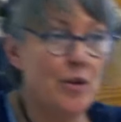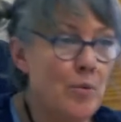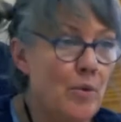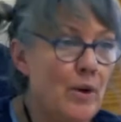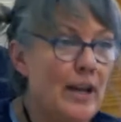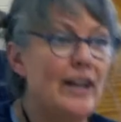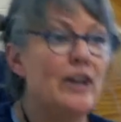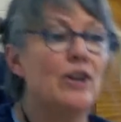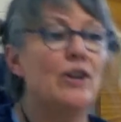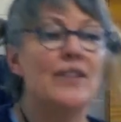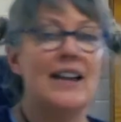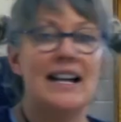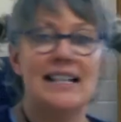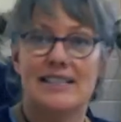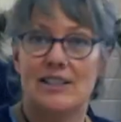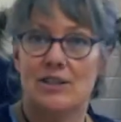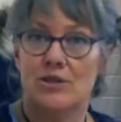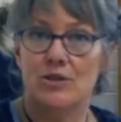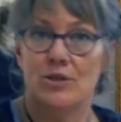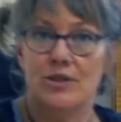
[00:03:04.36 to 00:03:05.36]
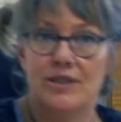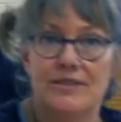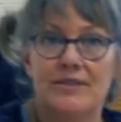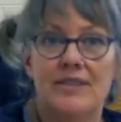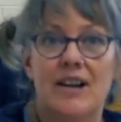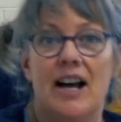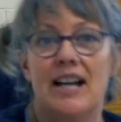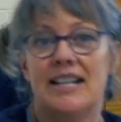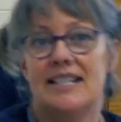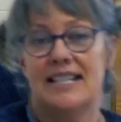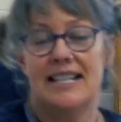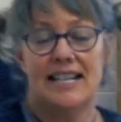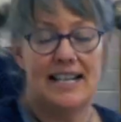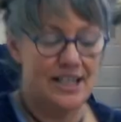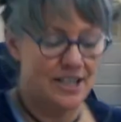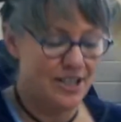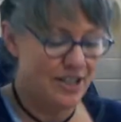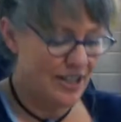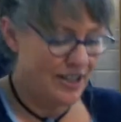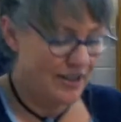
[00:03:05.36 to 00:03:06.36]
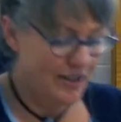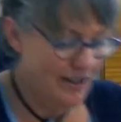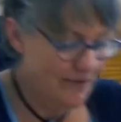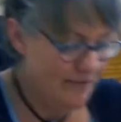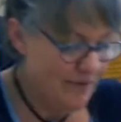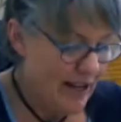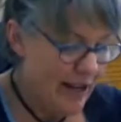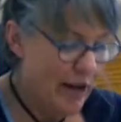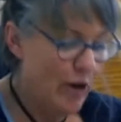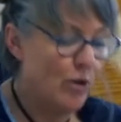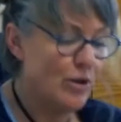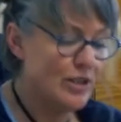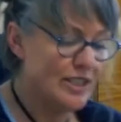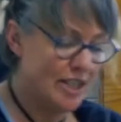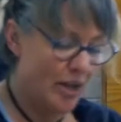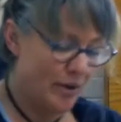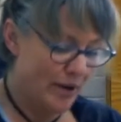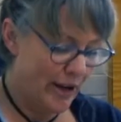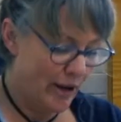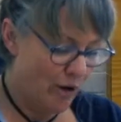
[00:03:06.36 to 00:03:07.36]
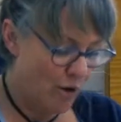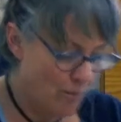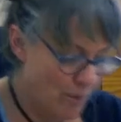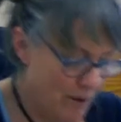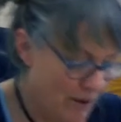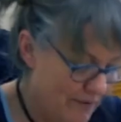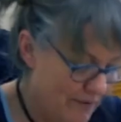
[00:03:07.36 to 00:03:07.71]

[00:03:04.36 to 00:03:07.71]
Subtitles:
wheel, that's a good idea to also help